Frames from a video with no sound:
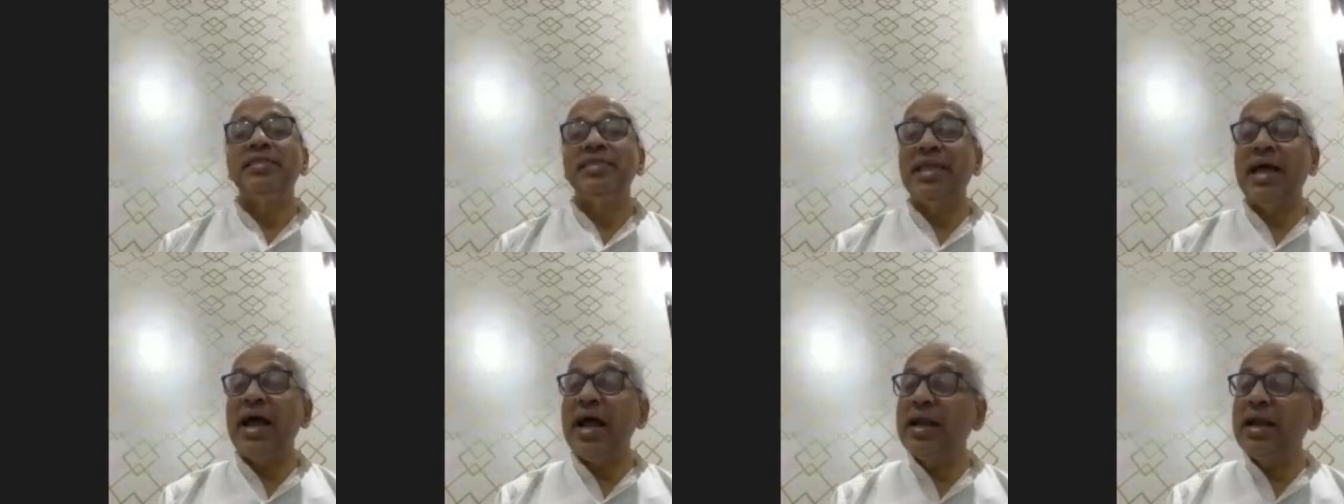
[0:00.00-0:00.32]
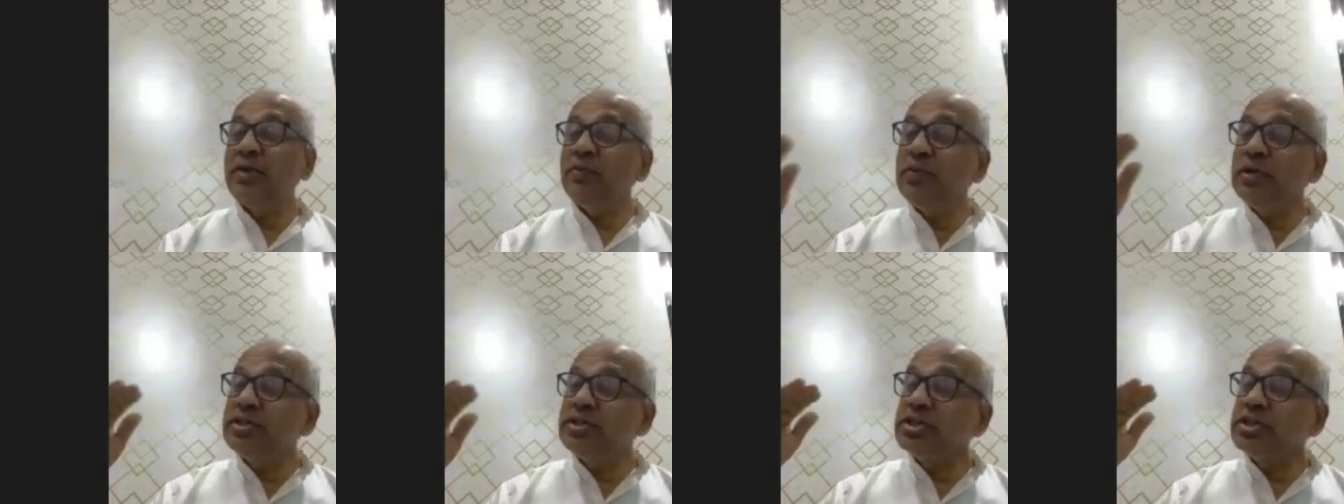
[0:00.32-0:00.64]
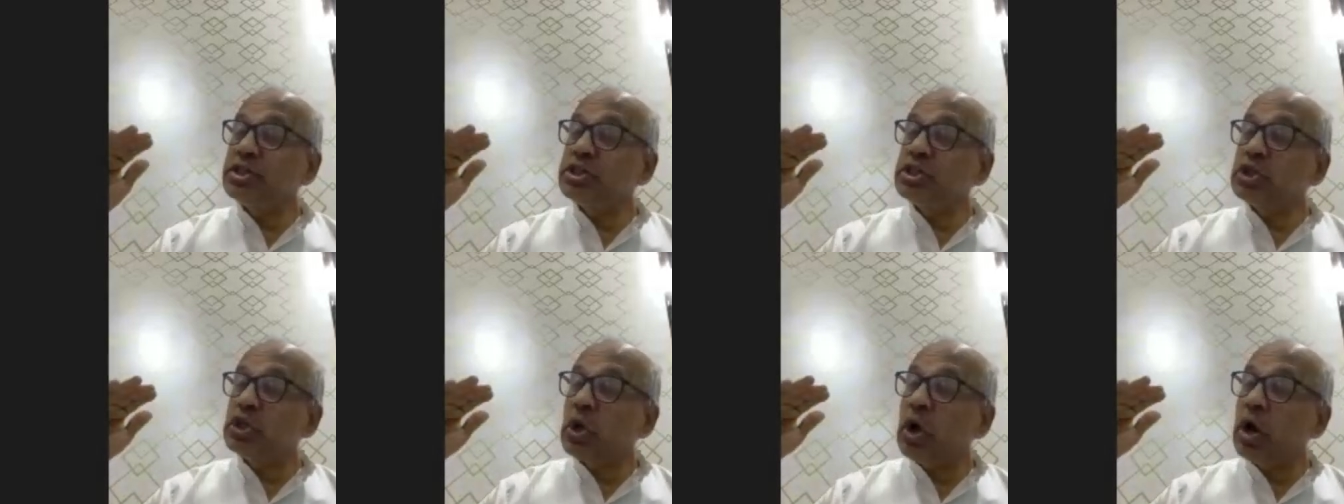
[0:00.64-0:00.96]
That which
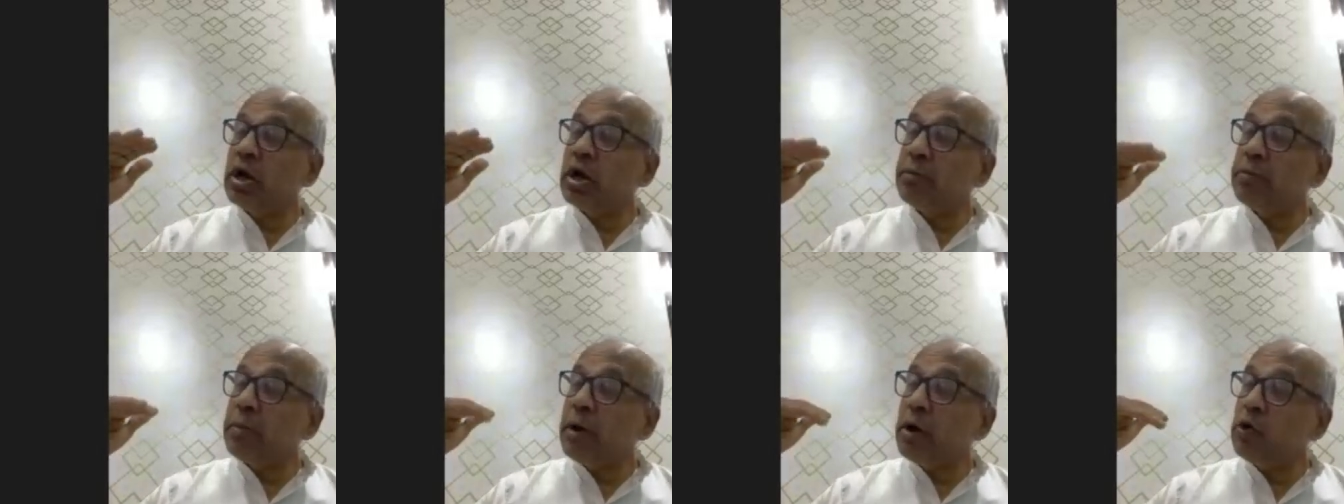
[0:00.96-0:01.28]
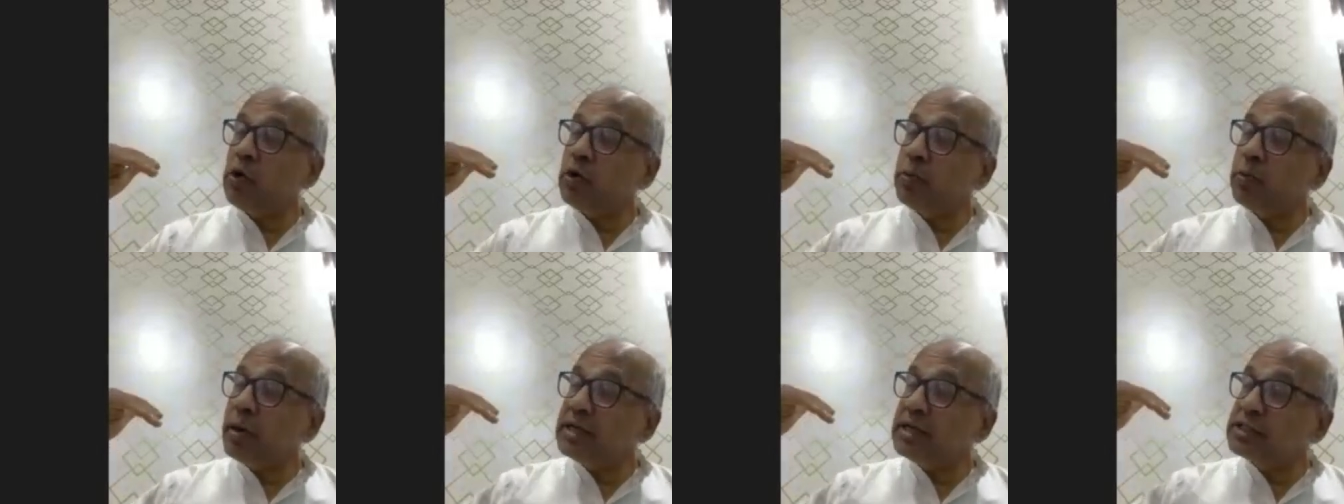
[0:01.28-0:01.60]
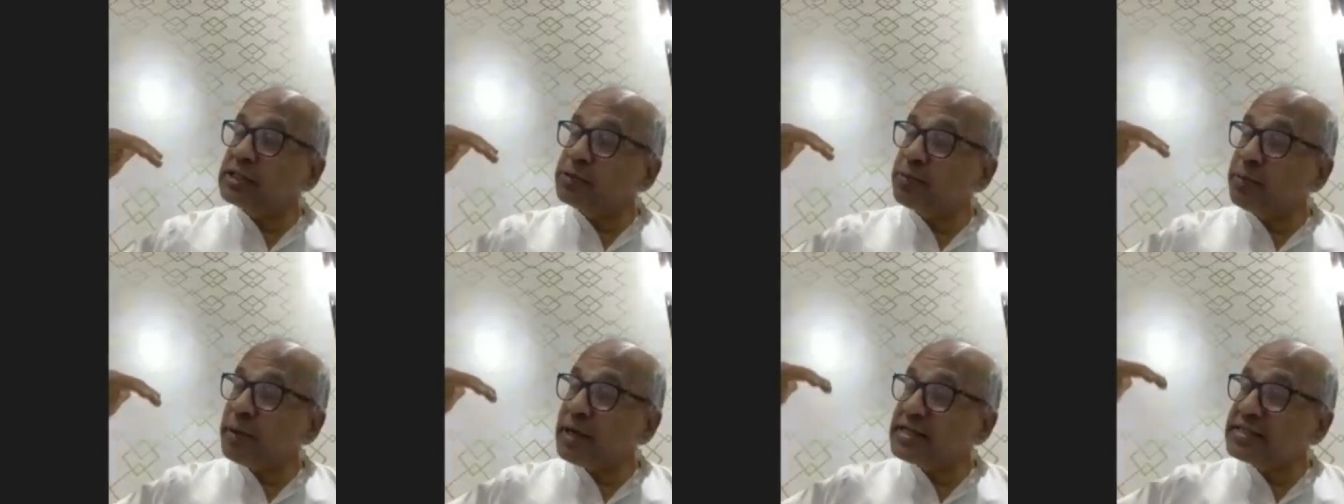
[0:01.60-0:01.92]
is not bound by
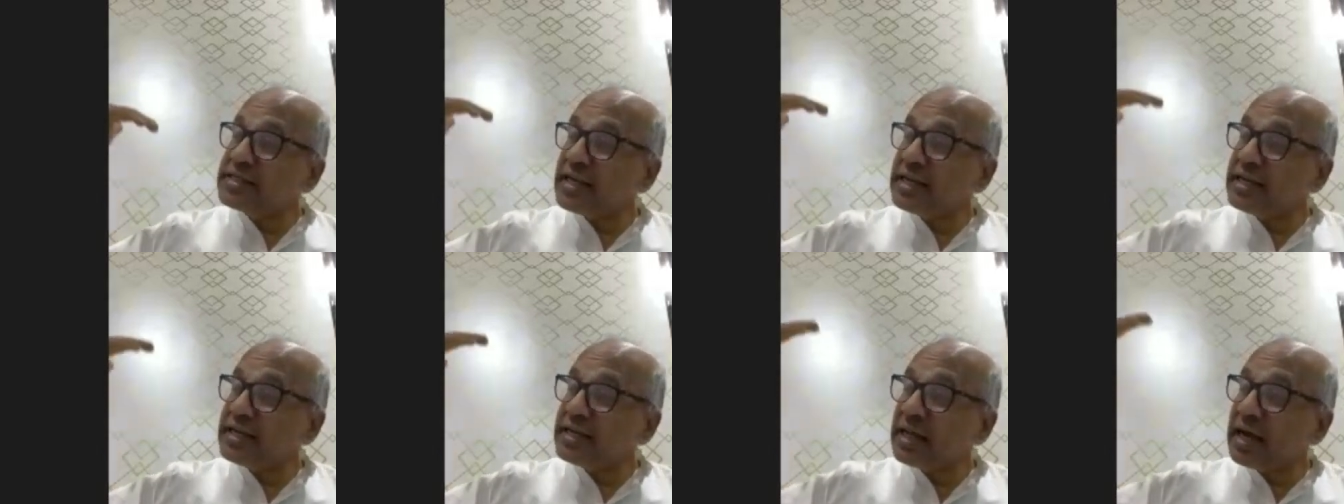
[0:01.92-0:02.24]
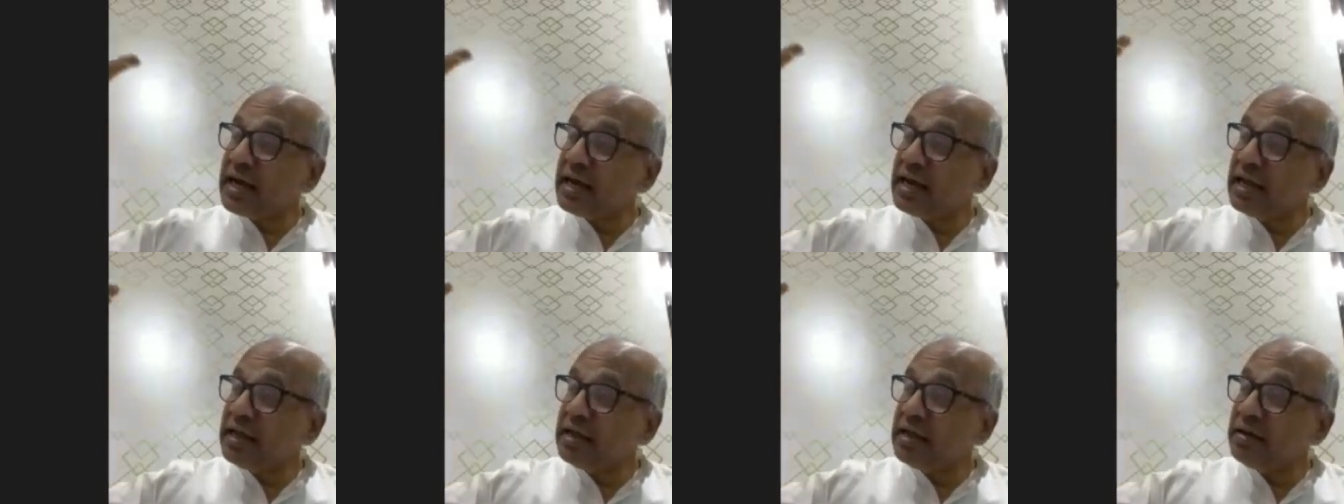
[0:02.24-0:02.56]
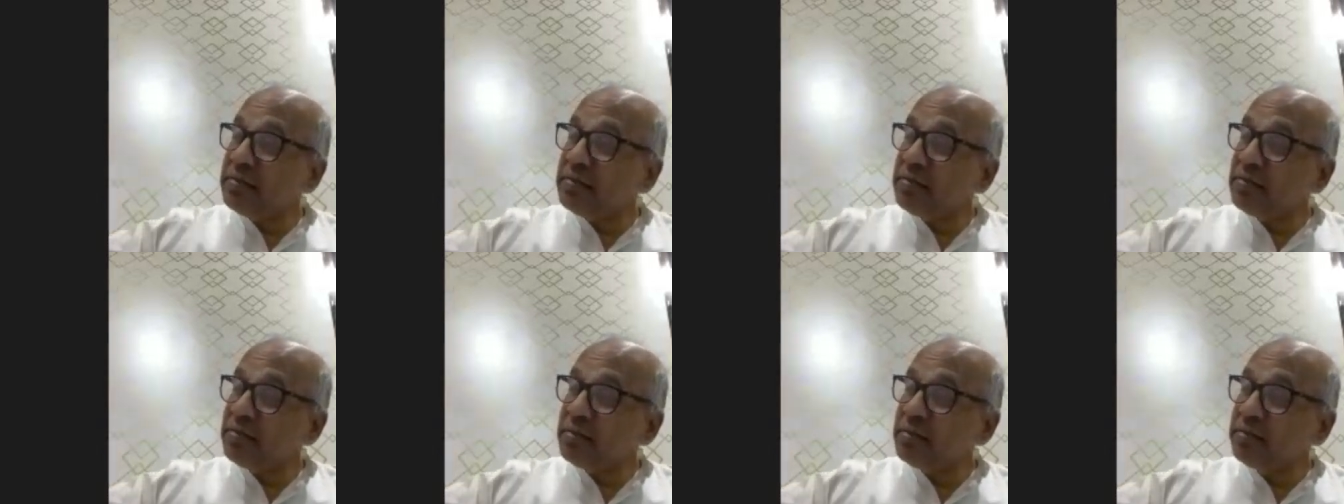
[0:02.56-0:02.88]
space and
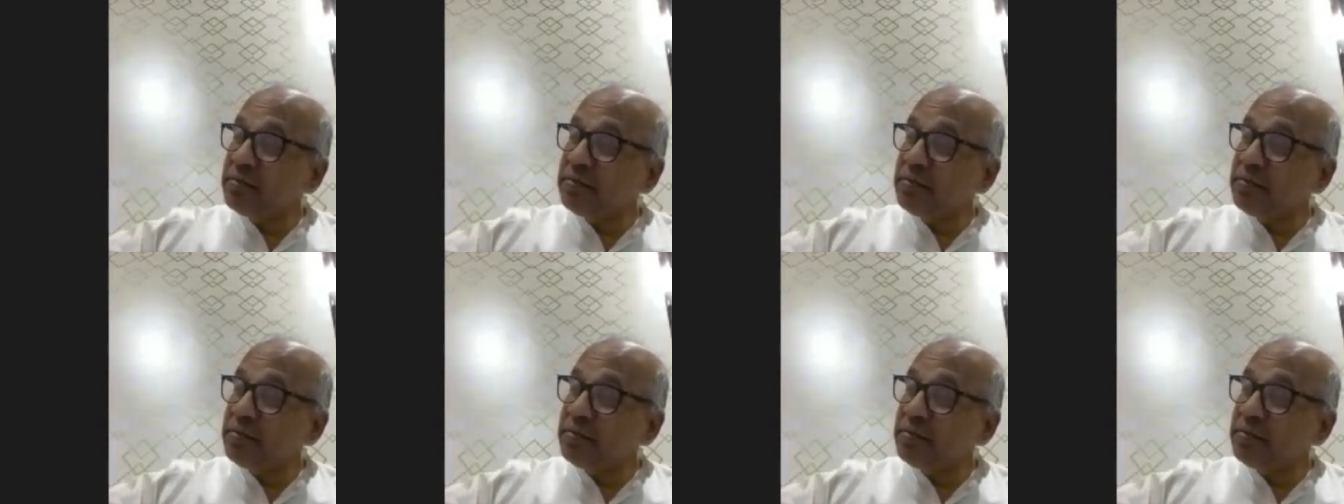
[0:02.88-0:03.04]
time